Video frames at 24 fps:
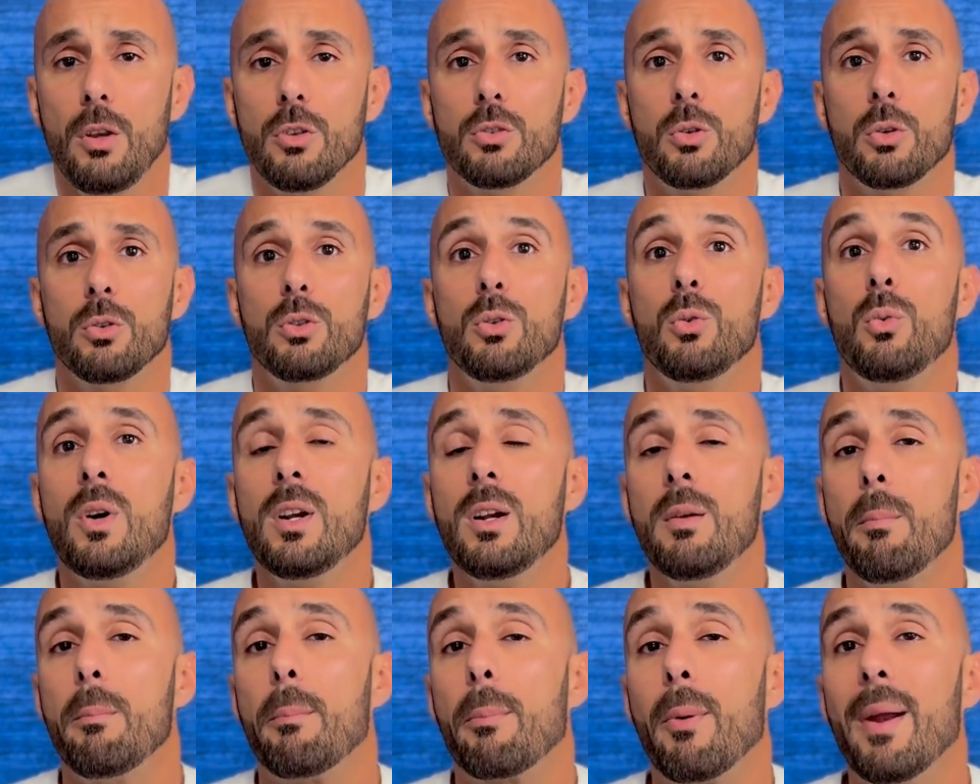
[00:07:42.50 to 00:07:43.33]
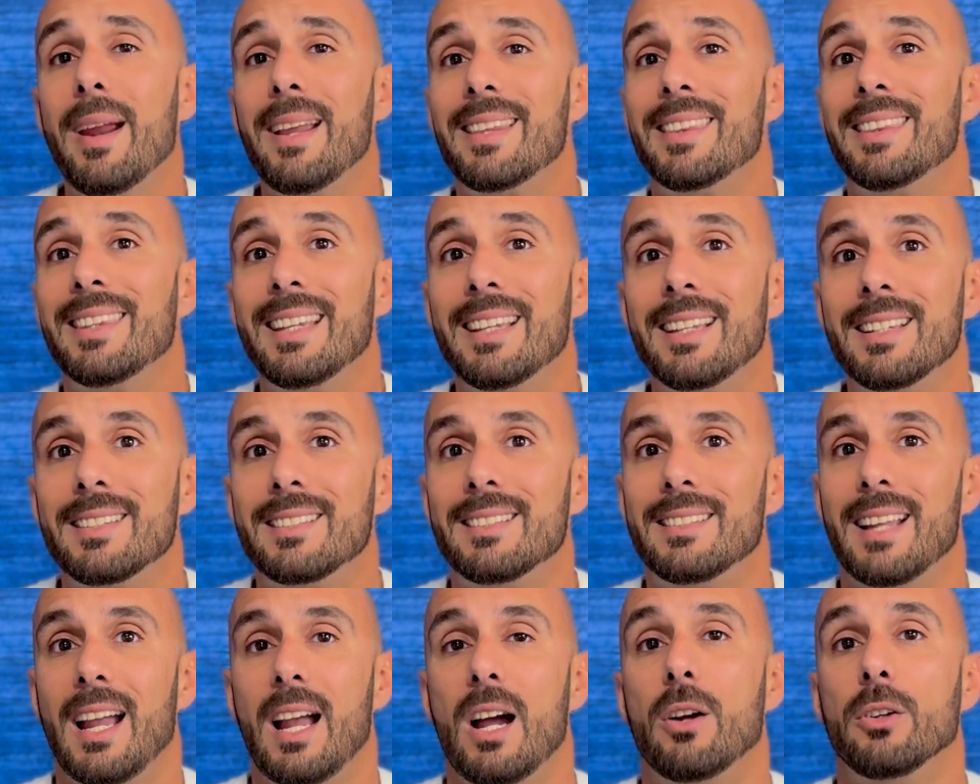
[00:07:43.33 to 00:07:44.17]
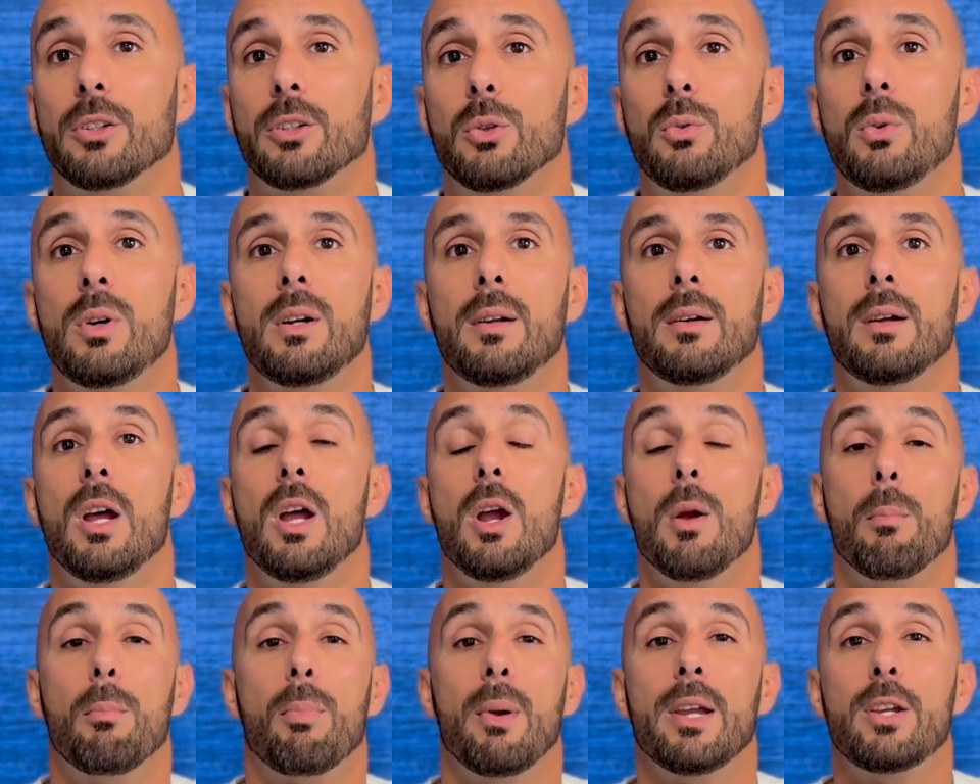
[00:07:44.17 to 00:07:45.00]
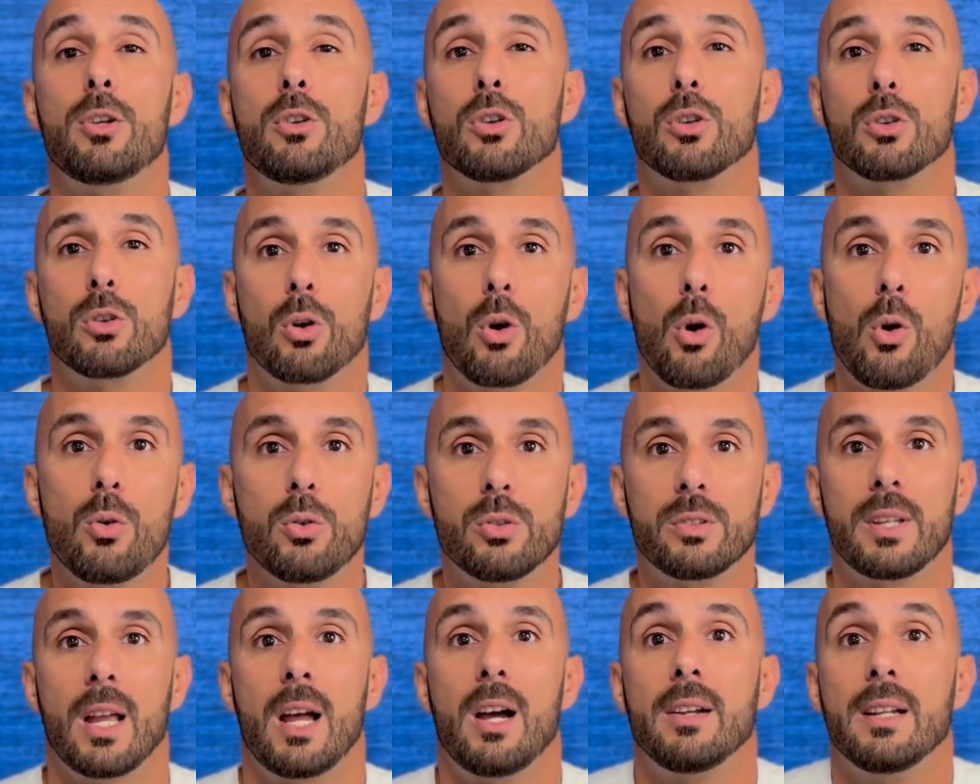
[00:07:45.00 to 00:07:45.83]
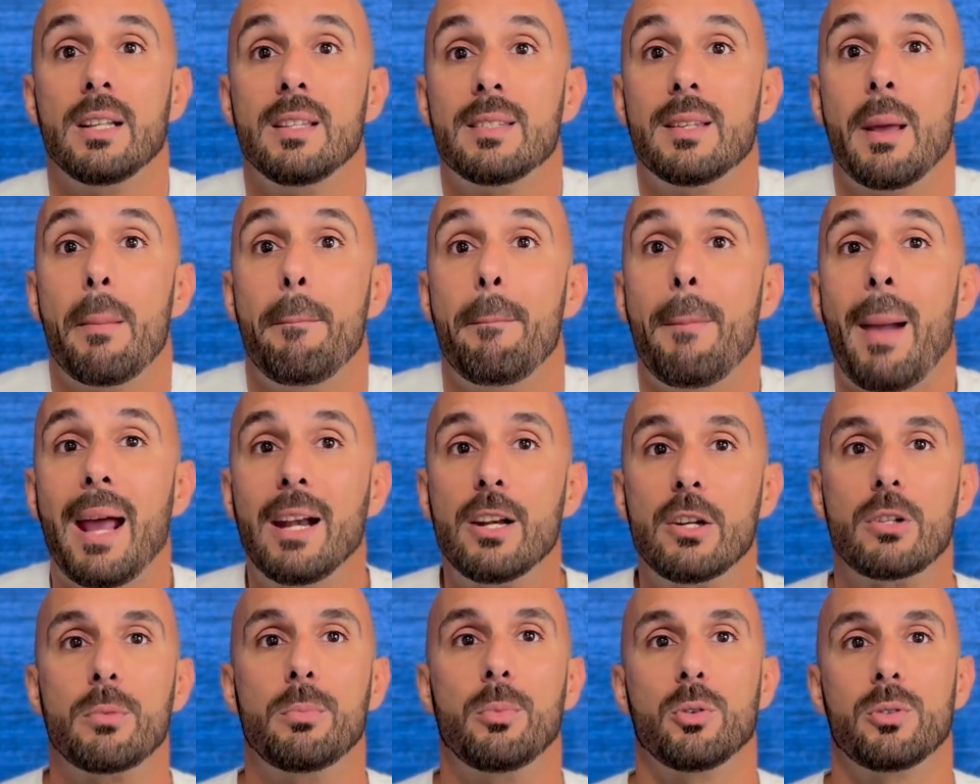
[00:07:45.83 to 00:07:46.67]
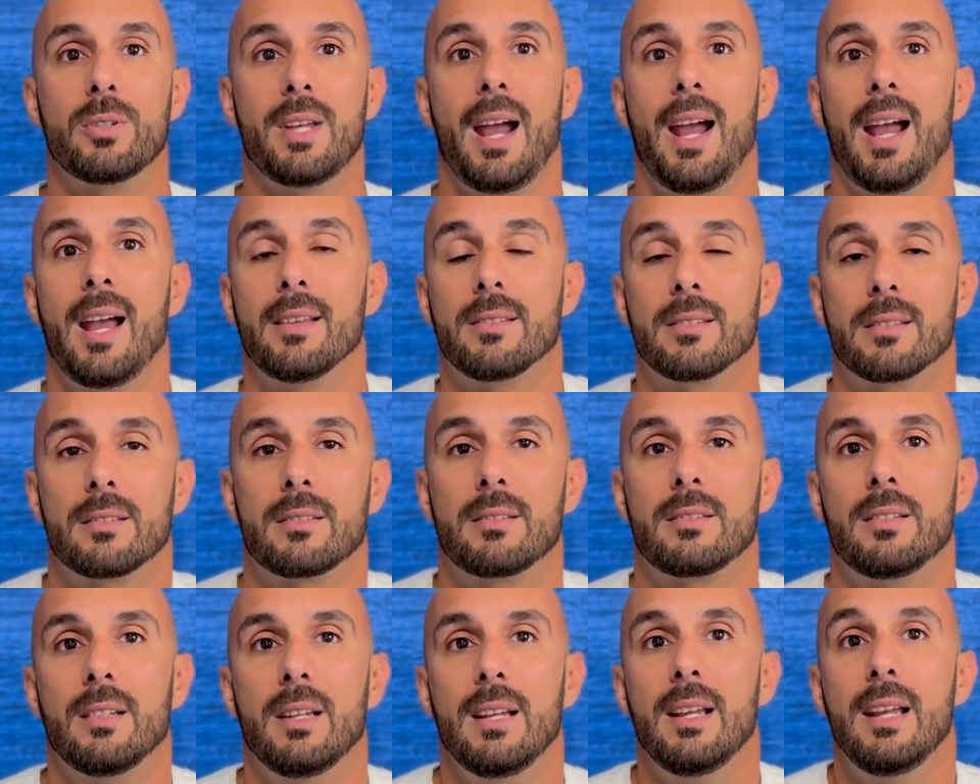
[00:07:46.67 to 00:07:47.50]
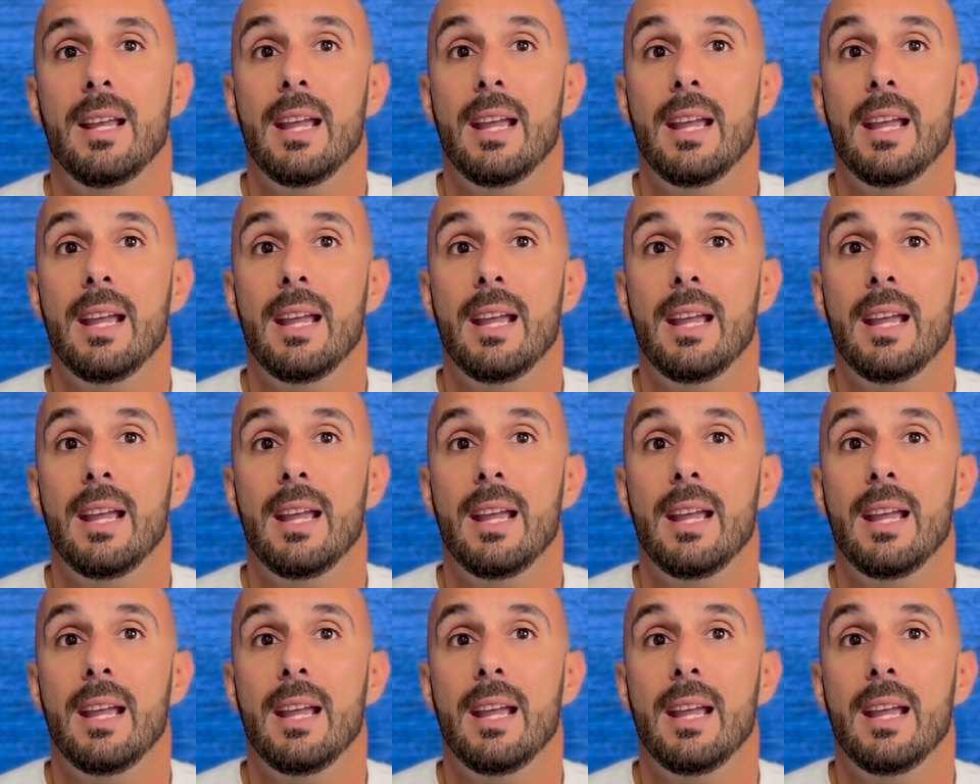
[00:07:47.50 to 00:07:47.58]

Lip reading: So you want to break things down. You want to break your goals down into manageable tasks.